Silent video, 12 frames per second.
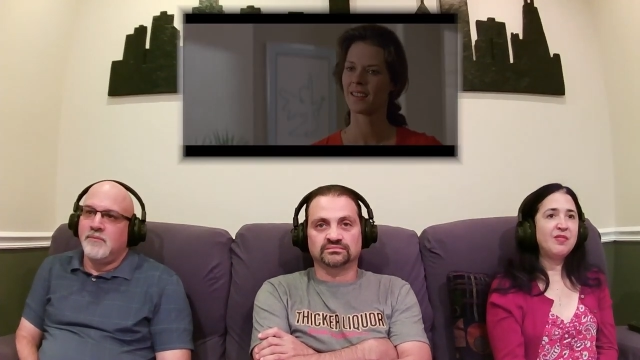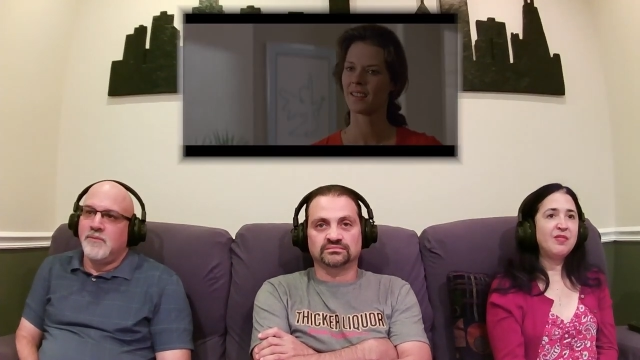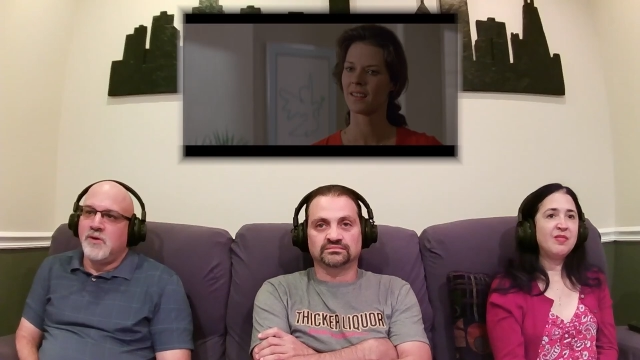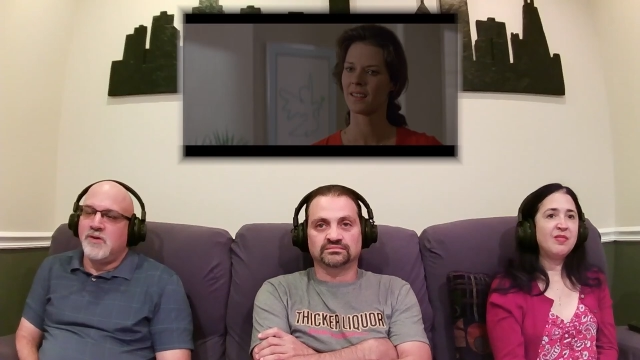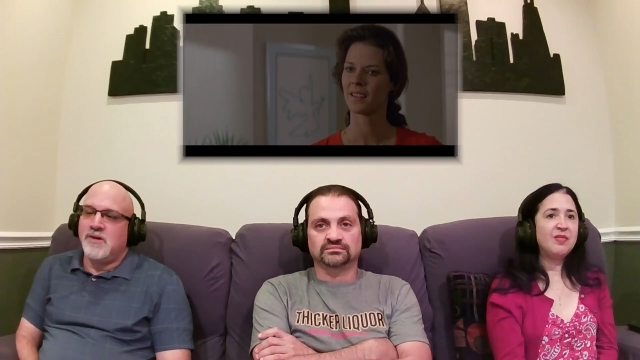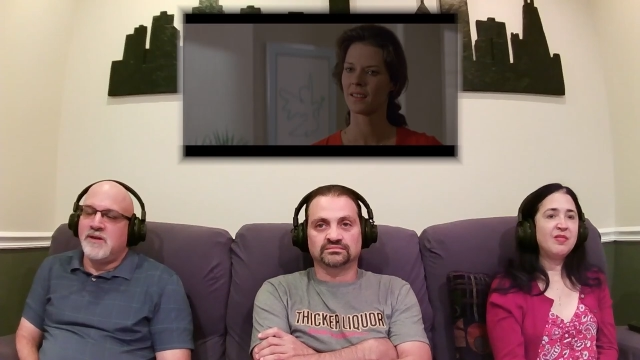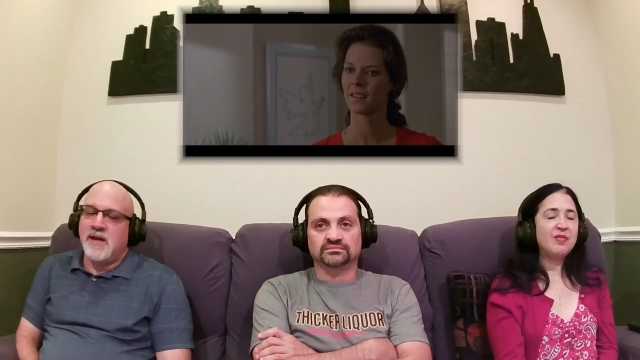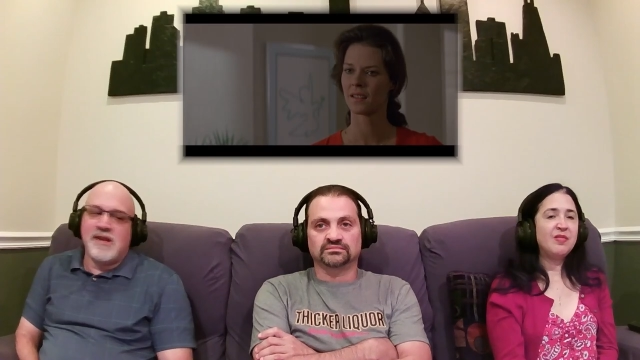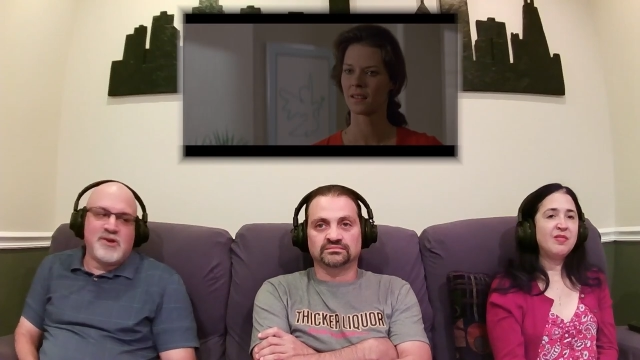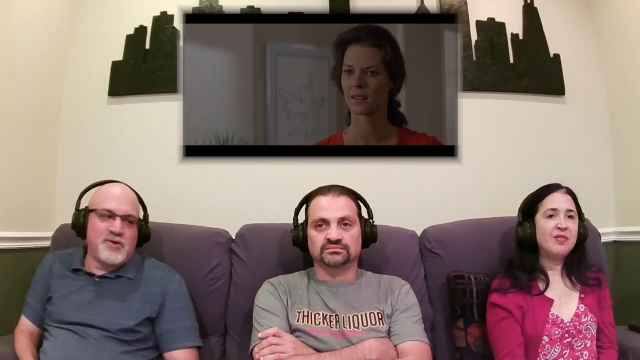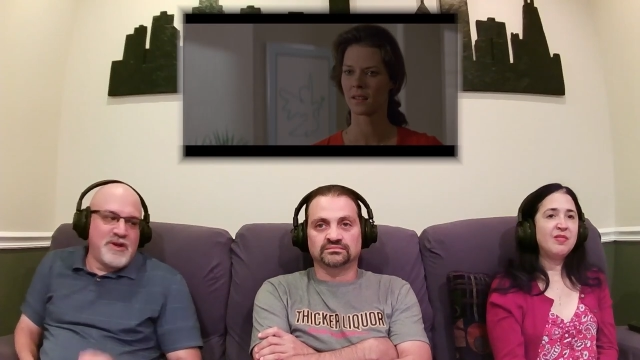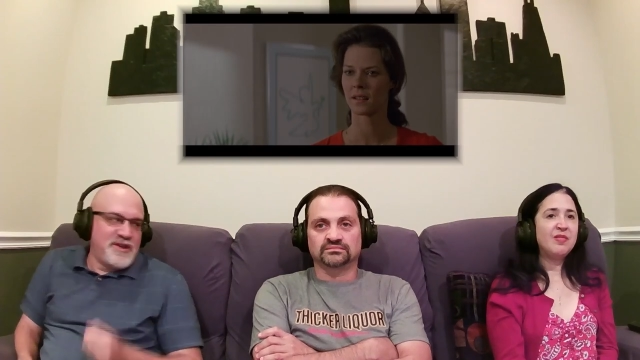Speaker 1: Oh, she's getting
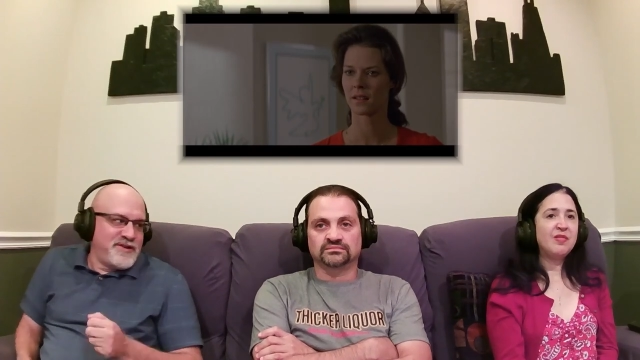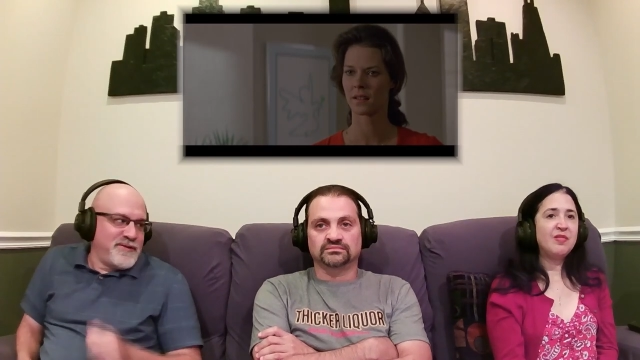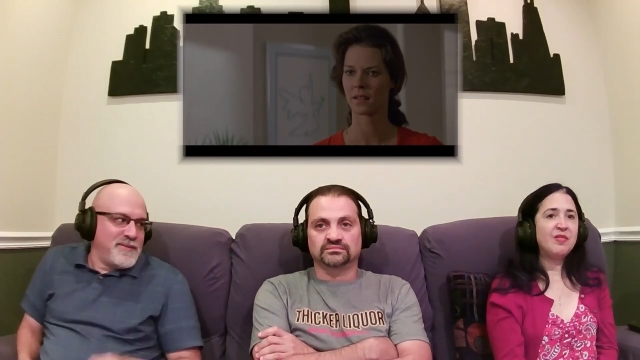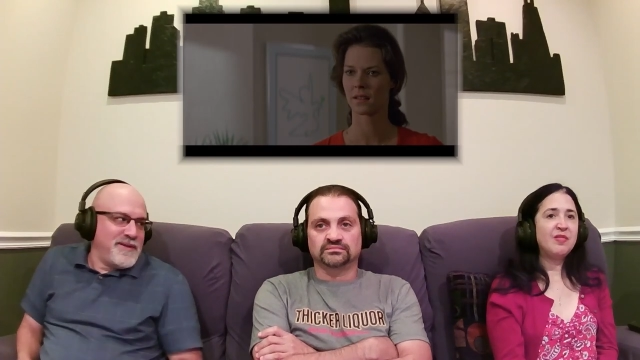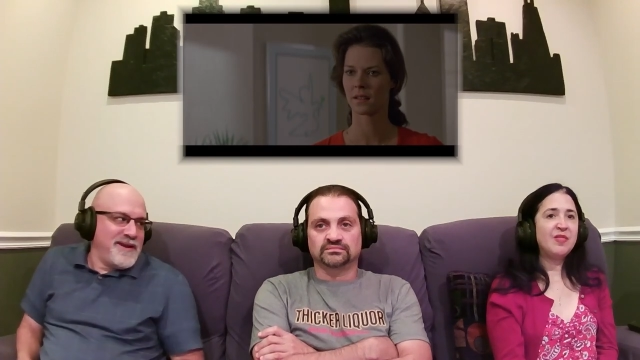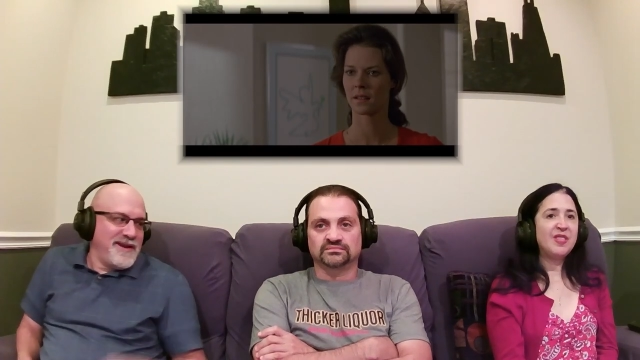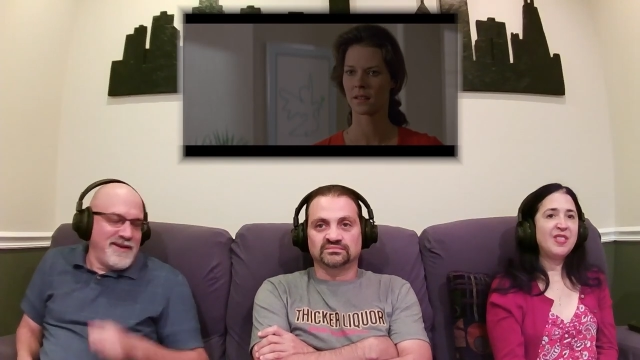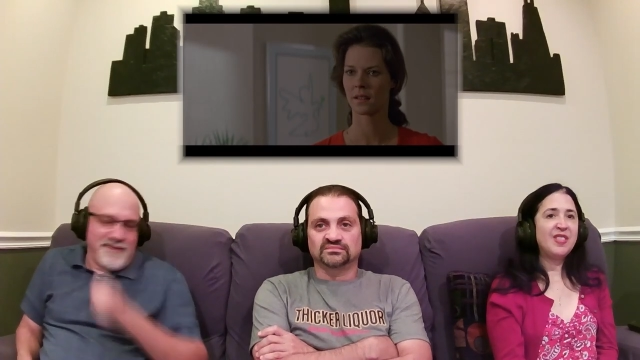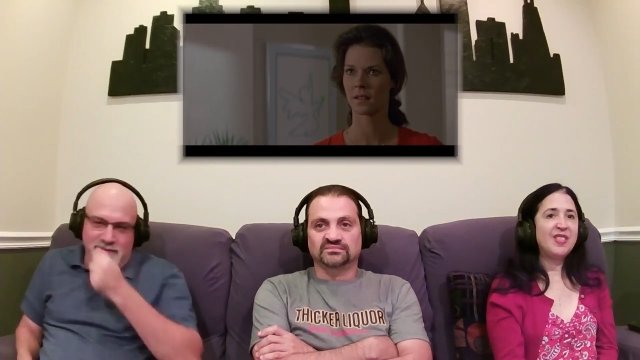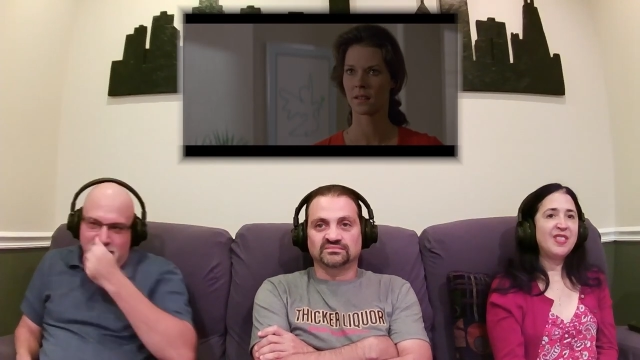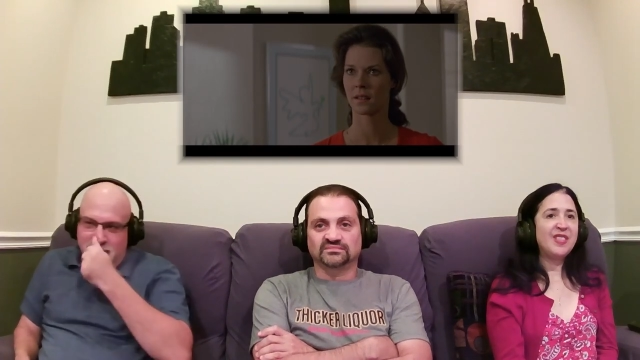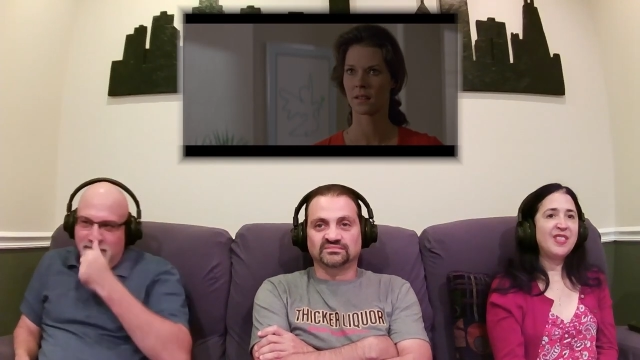treats from the
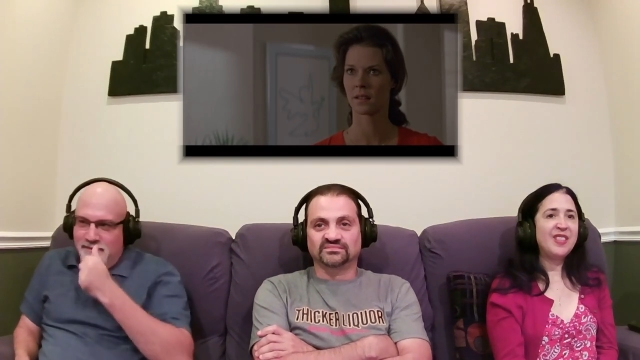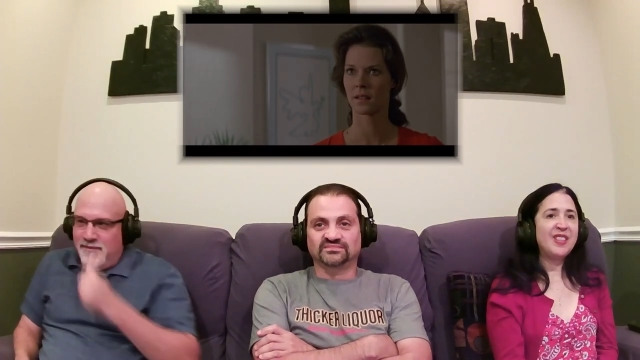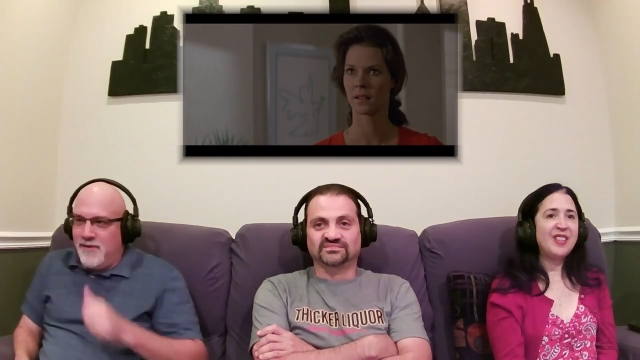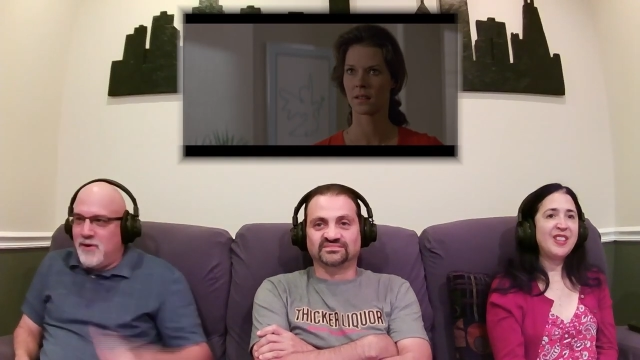mm-hmm.